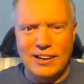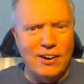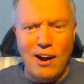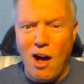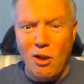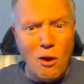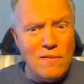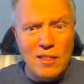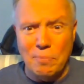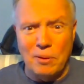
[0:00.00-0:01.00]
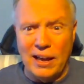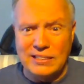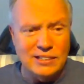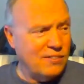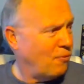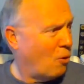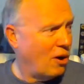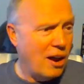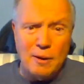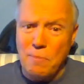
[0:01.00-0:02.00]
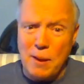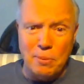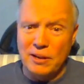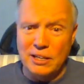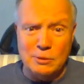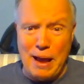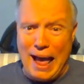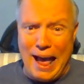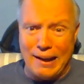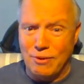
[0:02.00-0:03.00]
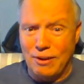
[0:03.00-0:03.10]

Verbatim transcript: They're all over the place. There's 400 people, and here's packed.